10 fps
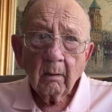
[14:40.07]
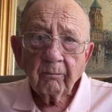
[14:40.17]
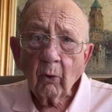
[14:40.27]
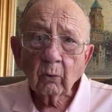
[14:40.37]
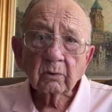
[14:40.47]

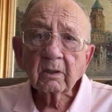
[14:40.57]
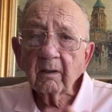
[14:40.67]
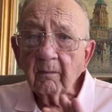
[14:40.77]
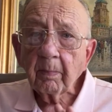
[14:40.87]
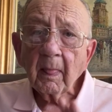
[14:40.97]
Folks,
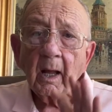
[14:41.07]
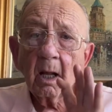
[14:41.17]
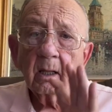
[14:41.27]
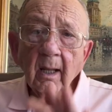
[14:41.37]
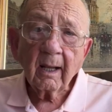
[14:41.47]

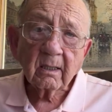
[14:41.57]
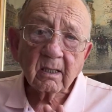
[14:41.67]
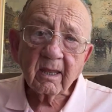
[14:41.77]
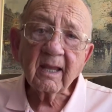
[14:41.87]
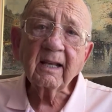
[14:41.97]
unless
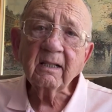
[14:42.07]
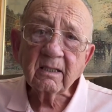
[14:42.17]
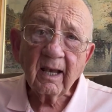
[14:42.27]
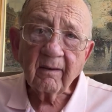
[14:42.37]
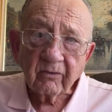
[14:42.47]
things
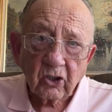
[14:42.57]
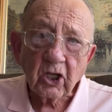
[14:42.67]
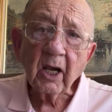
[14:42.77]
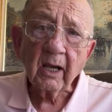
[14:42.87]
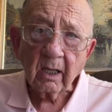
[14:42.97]
have
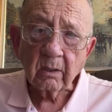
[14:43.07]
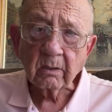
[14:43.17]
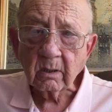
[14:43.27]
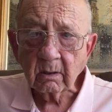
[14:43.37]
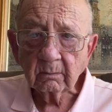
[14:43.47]

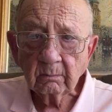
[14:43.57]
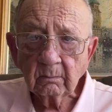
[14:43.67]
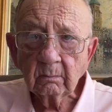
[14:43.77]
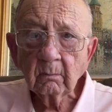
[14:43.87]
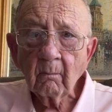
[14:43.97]
changed,
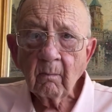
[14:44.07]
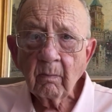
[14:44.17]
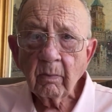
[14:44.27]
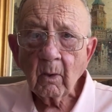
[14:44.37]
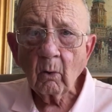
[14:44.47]

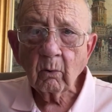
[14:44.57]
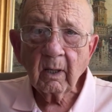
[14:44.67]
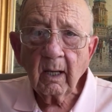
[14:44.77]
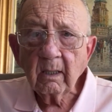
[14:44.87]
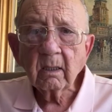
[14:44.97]

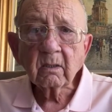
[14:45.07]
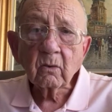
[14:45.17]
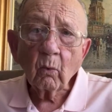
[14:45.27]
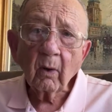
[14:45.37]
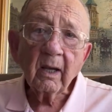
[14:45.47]
okay, this is
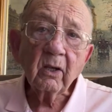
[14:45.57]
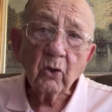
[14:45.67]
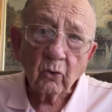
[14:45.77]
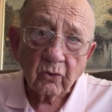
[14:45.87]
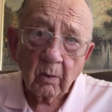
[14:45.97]
the way it
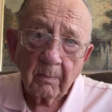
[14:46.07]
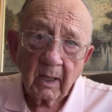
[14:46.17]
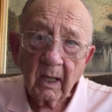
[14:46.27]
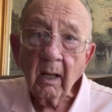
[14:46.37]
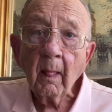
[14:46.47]
used to
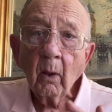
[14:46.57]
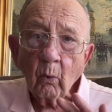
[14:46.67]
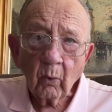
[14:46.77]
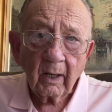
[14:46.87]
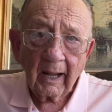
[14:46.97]
be
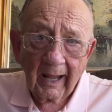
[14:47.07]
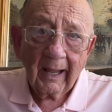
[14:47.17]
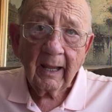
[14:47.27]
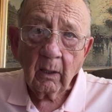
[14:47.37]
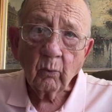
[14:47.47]
when
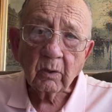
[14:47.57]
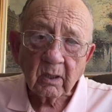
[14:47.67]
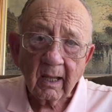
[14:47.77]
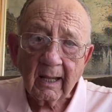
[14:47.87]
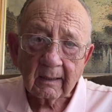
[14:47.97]
I
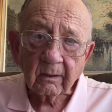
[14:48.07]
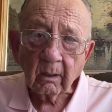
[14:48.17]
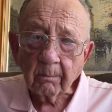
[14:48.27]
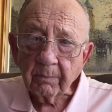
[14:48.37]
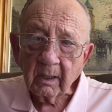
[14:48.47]
was locked
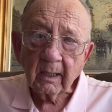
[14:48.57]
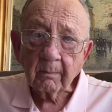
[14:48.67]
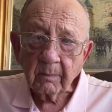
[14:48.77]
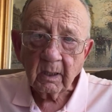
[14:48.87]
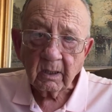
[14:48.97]
up at
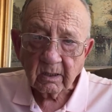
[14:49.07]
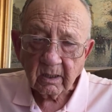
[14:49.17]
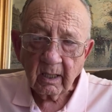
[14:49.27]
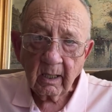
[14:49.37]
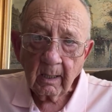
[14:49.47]

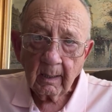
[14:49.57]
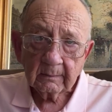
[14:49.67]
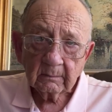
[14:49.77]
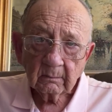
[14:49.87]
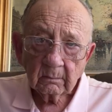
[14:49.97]
MDC,
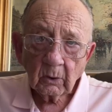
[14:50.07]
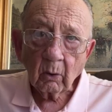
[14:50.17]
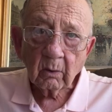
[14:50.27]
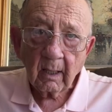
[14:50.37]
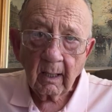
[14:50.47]

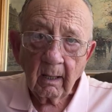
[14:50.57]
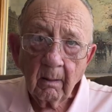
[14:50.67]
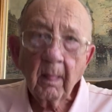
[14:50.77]
okay?